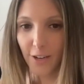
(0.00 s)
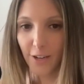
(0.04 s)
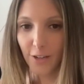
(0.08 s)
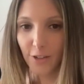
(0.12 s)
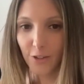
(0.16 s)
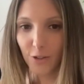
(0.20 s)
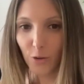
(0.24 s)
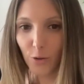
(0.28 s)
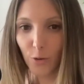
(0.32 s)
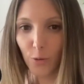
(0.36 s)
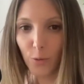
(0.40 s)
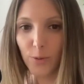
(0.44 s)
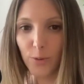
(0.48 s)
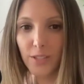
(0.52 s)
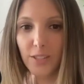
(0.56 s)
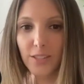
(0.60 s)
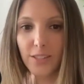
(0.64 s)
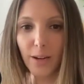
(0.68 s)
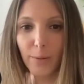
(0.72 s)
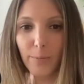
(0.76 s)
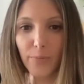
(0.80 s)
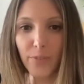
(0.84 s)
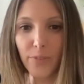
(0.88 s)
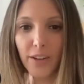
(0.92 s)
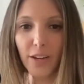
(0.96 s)
So it was right.
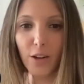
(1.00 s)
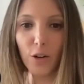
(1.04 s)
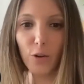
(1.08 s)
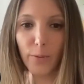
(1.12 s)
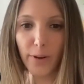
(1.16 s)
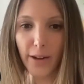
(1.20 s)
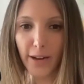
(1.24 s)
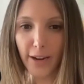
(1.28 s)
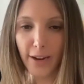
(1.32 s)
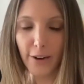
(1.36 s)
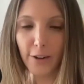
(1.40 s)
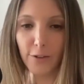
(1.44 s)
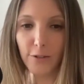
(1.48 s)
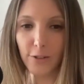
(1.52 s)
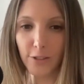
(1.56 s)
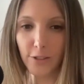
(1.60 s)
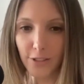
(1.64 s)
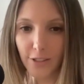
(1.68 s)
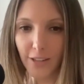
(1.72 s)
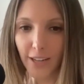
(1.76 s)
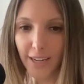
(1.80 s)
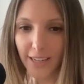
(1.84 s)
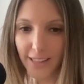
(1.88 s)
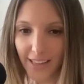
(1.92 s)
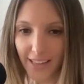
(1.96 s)
something around
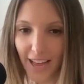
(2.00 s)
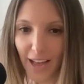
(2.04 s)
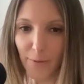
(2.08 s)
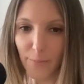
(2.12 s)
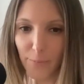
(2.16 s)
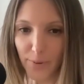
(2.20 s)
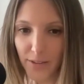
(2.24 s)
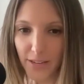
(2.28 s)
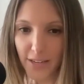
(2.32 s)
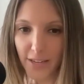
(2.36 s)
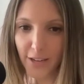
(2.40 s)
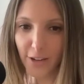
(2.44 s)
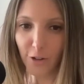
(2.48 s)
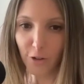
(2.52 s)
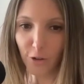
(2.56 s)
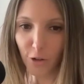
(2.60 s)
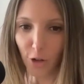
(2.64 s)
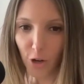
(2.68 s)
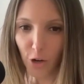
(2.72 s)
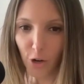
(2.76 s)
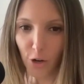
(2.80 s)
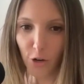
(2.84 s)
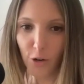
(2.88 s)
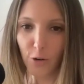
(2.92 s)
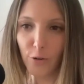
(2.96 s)
like that being
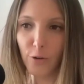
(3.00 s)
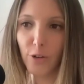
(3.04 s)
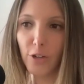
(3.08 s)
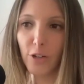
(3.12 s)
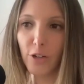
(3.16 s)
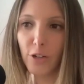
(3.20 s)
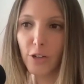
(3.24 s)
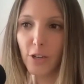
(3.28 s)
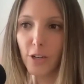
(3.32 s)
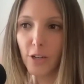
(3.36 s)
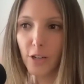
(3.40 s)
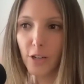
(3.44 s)
alone or